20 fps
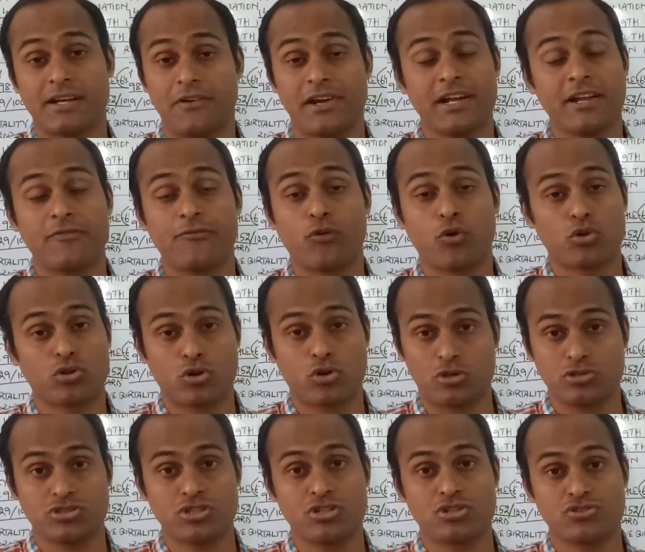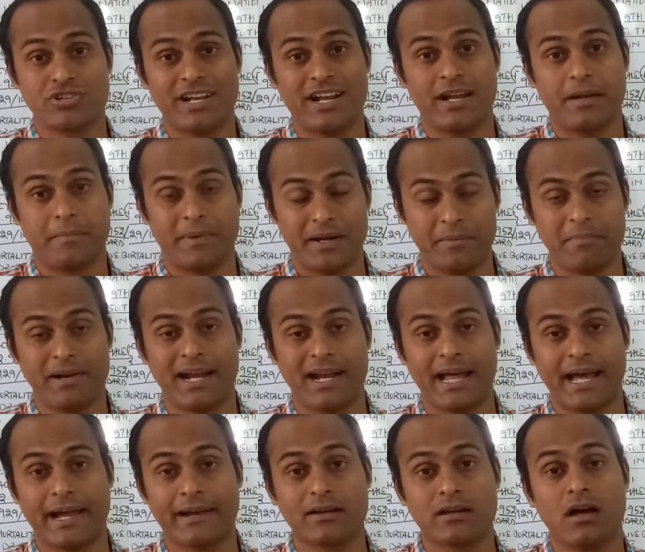74th Constitutional
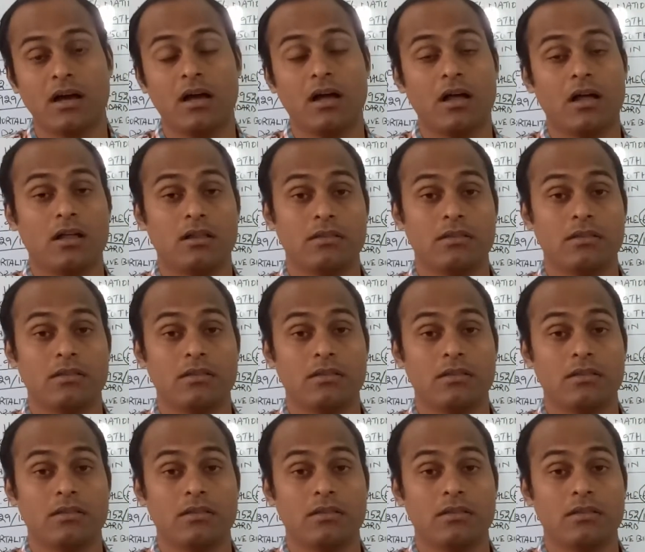Amendment Act,